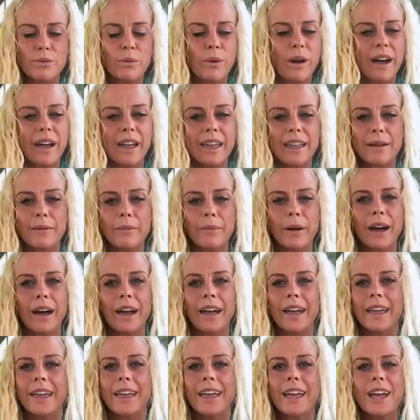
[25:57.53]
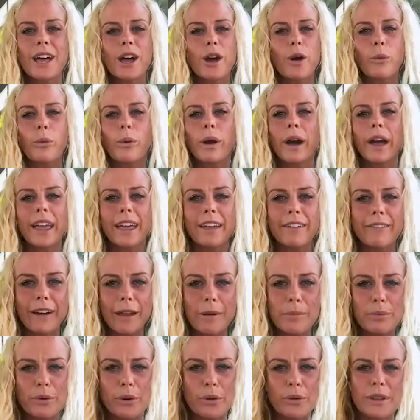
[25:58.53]
Why have
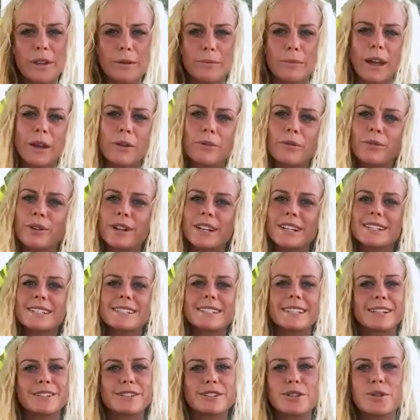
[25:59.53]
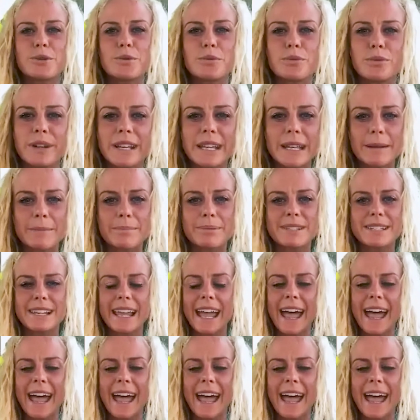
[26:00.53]
I broken my wrist and 2 ribs